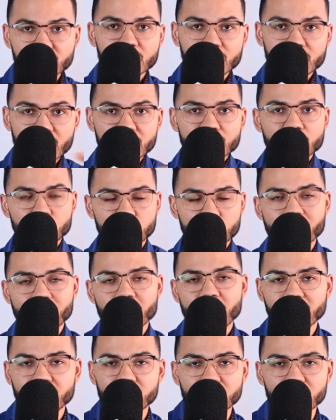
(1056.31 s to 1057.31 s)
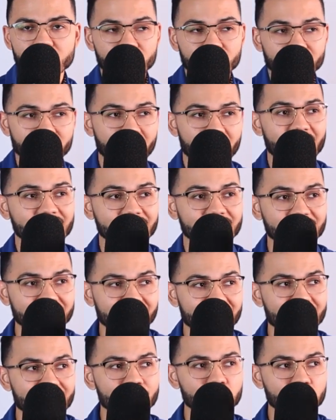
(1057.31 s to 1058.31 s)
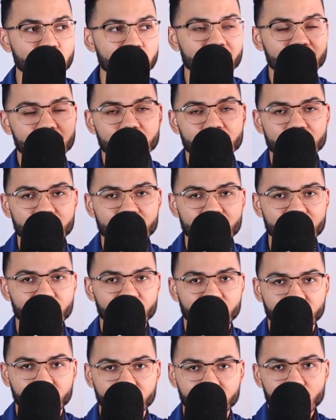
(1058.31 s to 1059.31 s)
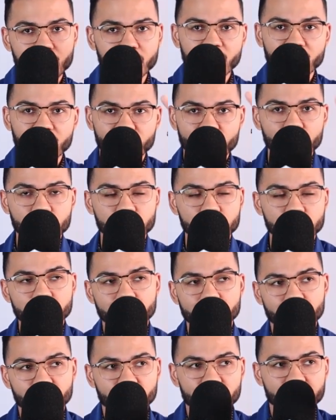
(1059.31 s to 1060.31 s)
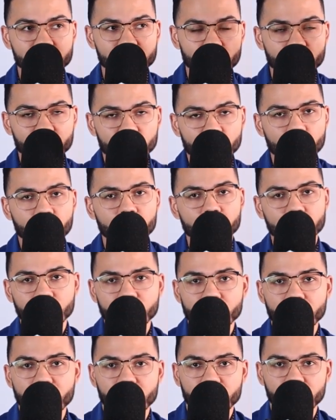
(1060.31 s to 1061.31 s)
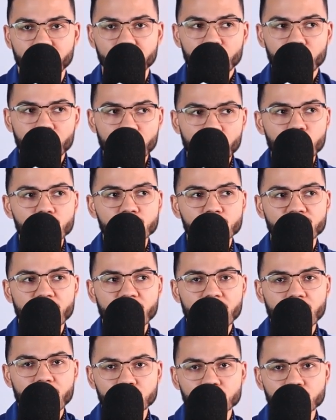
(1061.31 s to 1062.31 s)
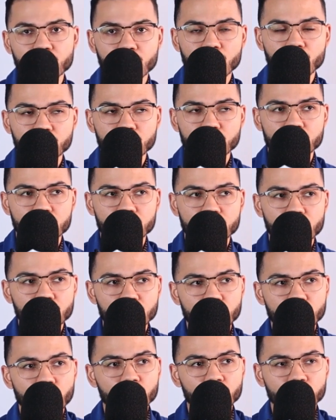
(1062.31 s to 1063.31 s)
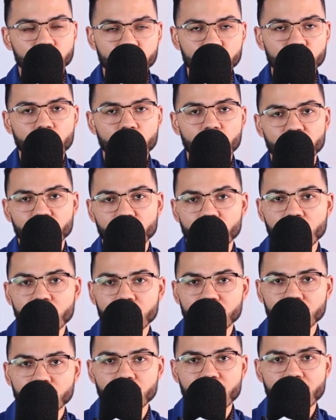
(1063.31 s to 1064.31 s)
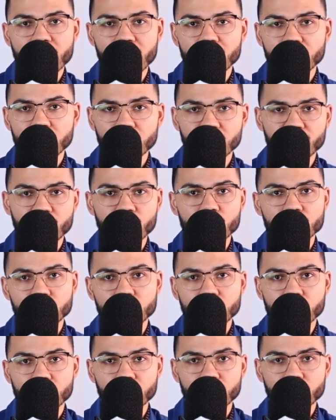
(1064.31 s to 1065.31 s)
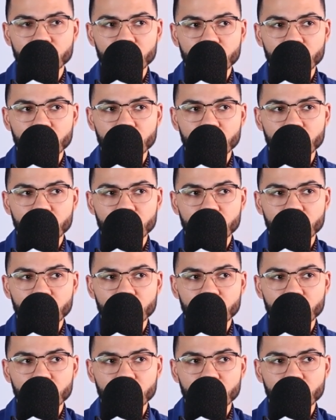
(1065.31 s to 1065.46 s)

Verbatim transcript: That's a gem I can give you. I led with giving. In my first year, I raised over 100 grand. Most financial coaches don't do over 100 grand in their first year.